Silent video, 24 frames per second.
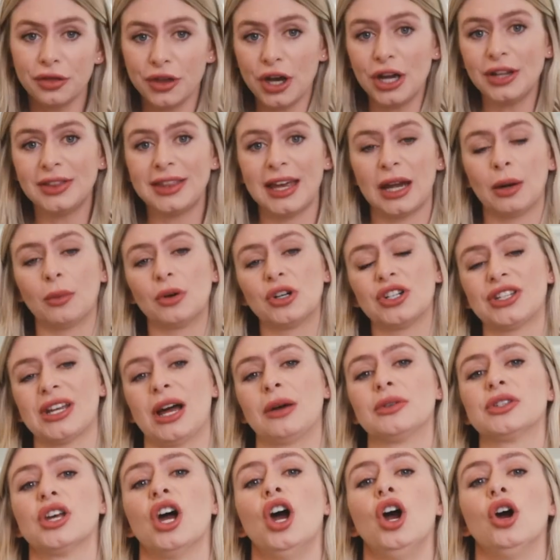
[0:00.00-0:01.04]
The third thing, which
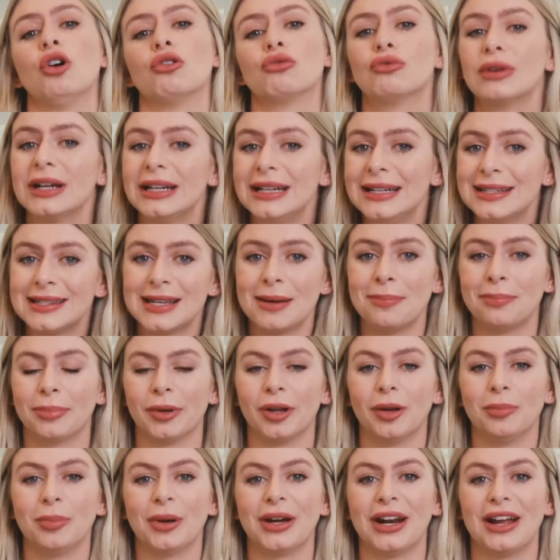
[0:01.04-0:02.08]
sounds really
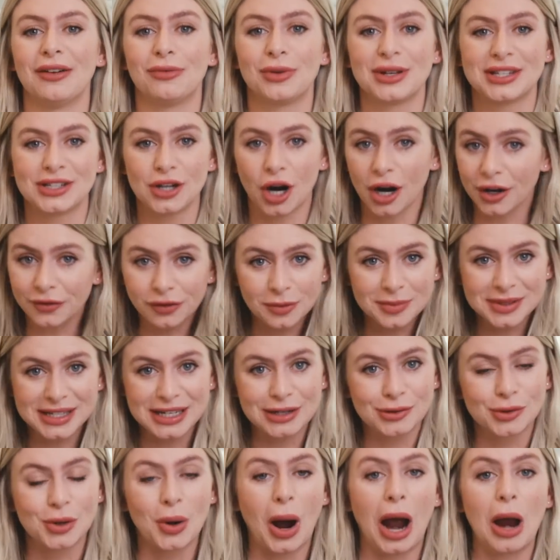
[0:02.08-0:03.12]
simple, but if we're starting from
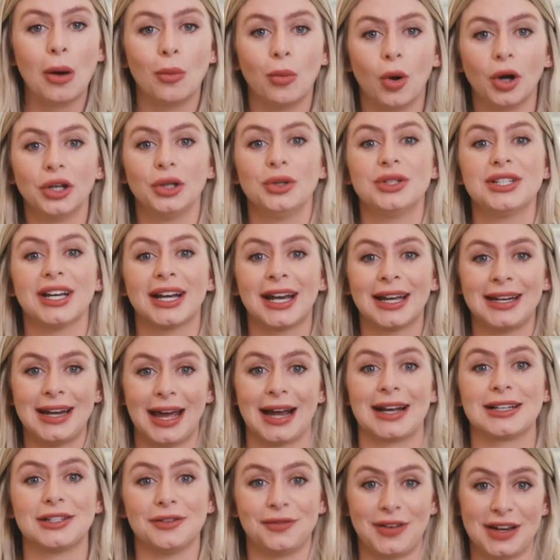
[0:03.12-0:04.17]
zero, I want you to
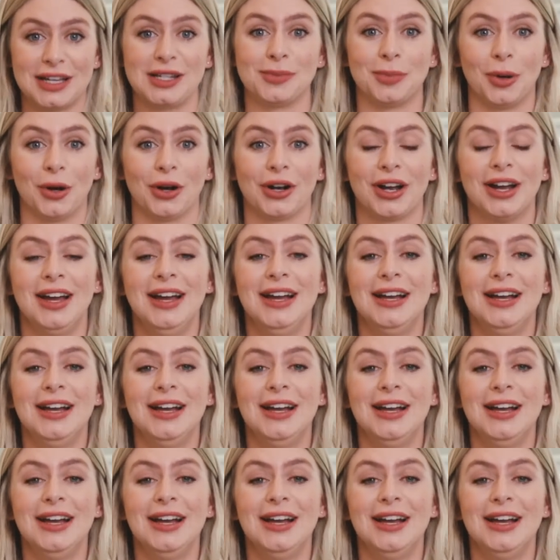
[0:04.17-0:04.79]
connect to Facebook.